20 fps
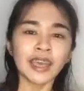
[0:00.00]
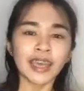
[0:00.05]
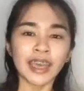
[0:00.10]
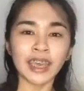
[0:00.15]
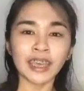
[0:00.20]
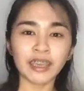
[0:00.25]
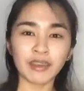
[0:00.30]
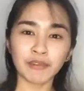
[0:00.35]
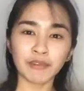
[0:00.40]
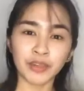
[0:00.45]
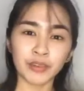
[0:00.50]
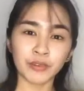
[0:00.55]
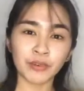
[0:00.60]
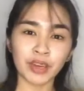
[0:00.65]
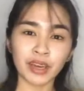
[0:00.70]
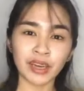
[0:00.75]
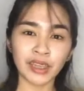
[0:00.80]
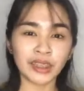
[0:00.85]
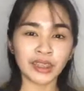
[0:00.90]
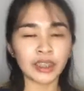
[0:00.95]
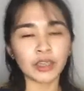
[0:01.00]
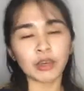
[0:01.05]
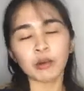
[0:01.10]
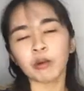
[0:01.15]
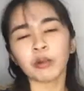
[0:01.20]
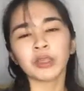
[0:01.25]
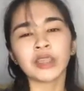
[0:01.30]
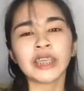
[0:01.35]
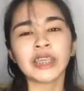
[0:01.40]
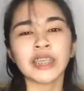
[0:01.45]
Hey everyone,
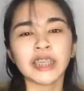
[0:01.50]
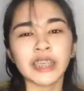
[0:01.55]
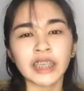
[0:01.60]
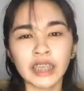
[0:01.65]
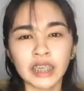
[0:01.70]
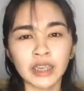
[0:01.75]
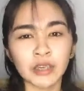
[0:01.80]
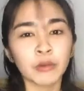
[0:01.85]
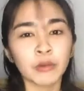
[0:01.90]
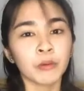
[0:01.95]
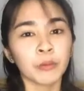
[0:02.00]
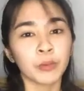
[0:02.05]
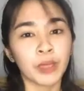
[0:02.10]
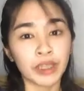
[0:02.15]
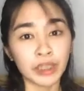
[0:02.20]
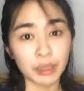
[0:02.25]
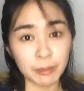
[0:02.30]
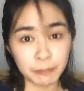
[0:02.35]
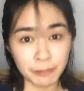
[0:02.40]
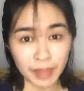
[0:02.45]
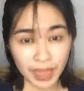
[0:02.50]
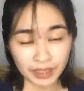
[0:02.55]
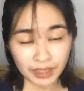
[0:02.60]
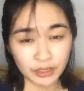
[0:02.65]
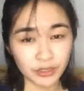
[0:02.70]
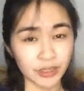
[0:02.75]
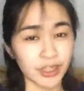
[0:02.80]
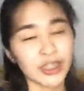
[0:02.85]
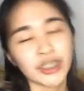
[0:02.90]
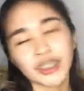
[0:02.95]
Nicole here. Welcome
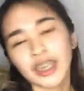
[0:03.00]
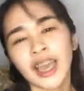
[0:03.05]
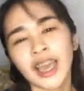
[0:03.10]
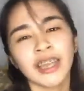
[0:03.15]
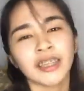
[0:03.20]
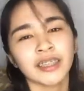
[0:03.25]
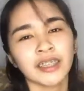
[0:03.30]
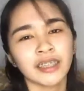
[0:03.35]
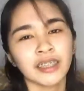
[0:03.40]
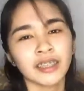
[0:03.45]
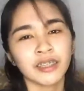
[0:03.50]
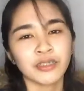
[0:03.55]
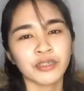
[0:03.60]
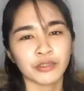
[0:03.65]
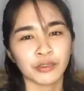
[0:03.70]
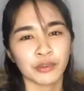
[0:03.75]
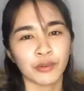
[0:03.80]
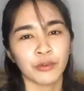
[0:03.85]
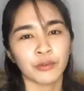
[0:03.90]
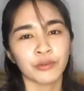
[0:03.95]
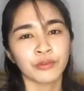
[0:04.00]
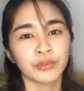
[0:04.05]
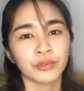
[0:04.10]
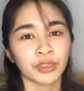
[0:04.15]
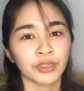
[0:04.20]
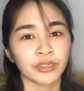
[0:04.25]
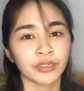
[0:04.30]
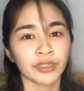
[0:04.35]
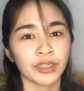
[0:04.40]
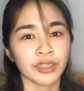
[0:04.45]
back to our channel. So
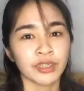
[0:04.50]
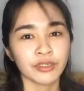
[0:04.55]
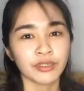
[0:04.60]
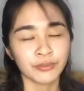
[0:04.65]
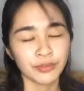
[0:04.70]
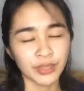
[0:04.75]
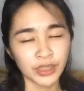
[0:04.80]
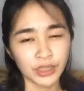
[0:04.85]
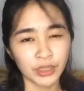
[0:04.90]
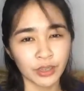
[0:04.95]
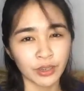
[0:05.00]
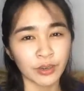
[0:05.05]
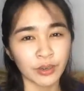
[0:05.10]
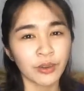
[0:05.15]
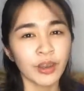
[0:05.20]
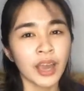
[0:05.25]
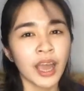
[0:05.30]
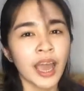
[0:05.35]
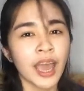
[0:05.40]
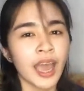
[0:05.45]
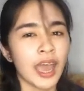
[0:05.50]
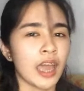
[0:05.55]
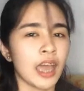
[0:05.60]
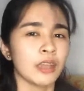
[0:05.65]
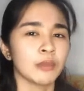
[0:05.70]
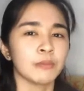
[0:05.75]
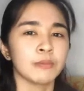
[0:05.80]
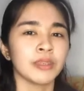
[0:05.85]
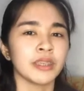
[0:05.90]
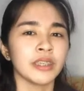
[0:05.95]
for today's video,
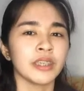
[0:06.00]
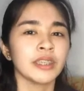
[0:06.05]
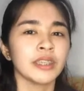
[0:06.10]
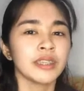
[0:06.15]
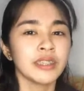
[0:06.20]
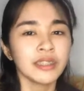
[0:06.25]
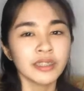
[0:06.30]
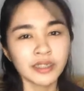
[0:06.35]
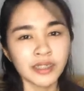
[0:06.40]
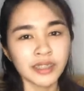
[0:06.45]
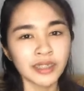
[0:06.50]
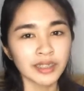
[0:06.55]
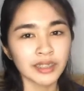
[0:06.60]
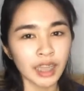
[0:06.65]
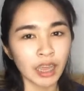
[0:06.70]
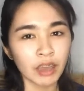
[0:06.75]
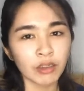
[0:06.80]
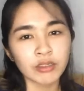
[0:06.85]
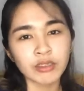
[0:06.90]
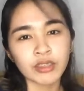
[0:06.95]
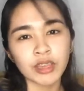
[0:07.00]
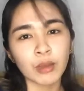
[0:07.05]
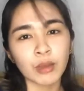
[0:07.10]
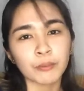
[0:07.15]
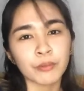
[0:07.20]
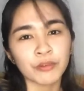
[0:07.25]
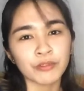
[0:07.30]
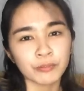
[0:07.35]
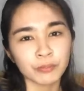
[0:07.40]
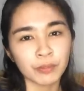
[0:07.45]
I'll be listing down
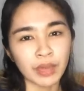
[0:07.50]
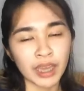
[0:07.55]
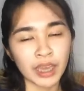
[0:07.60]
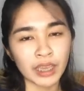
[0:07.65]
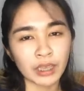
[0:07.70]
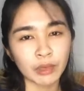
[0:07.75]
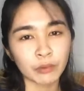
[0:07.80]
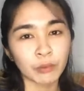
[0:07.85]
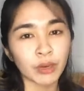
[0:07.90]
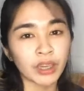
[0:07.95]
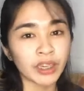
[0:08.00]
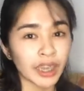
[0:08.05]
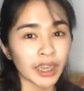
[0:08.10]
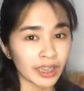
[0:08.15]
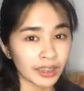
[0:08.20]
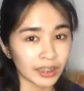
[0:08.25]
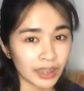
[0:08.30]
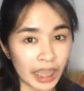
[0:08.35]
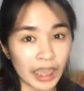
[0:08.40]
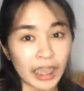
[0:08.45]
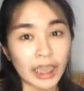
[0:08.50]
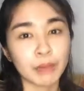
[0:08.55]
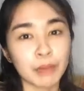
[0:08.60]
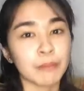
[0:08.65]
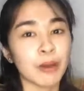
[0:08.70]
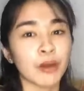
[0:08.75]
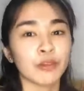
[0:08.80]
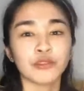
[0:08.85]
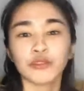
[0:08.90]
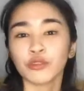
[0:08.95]
some of my what I like
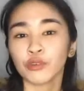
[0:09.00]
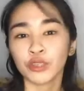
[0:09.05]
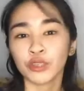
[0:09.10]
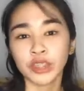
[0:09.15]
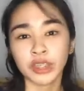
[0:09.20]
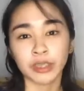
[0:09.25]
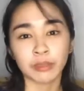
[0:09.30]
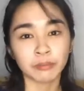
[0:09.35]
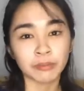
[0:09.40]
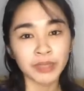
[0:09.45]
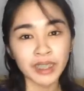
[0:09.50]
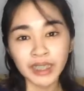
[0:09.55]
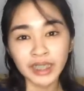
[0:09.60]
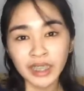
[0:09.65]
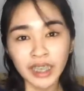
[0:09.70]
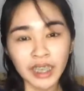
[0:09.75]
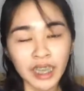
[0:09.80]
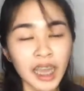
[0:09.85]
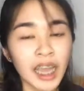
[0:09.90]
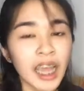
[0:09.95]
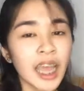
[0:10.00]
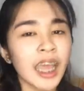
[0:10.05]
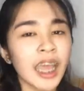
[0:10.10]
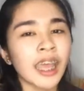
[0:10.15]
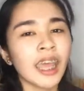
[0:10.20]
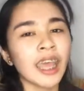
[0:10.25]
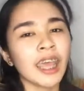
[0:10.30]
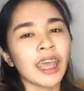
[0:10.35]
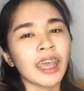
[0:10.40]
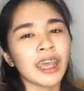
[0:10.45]
about social media
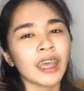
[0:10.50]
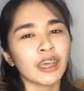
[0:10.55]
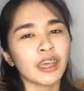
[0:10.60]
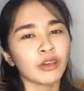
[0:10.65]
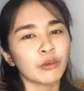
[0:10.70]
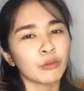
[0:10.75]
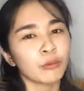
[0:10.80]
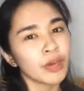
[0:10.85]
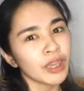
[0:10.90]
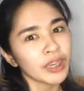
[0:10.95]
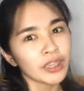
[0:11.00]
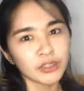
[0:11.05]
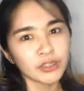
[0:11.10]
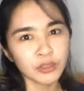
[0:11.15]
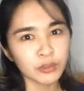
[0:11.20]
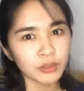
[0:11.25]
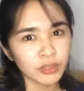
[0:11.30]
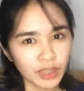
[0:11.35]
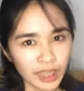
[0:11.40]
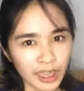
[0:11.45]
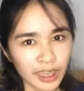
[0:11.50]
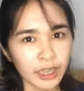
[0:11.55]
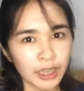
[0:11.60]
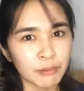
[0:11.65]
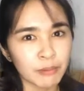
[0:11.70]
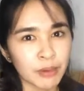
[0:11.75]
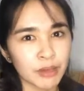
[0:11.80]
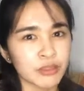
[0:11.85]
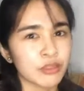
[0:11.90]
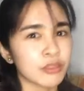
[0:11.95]
and what I don't like
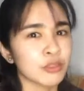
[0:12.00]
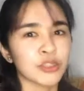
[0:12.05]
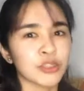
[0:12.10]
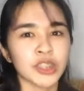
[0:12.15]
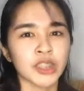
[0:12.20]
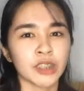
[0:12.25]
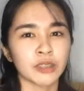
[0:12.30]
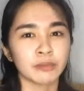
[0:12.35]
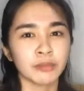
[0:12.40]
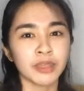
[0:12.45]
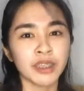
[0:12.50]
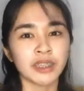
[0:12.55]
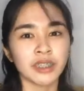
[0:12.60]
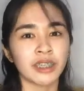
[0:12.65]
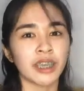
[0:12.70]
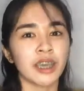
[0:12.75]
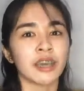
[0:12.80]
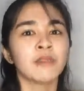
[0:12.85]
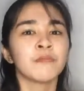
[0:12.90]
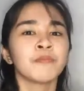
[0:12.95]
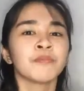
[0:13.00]
about social media.